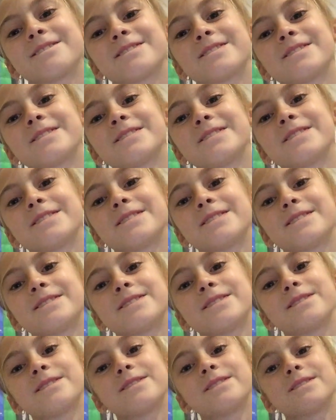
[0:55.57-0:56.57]

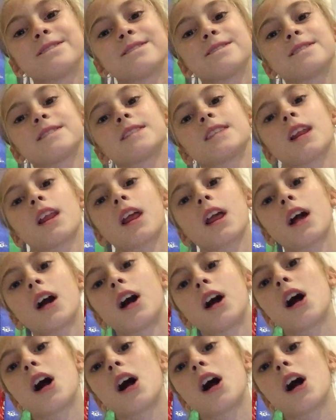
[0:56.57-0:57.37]
(silence)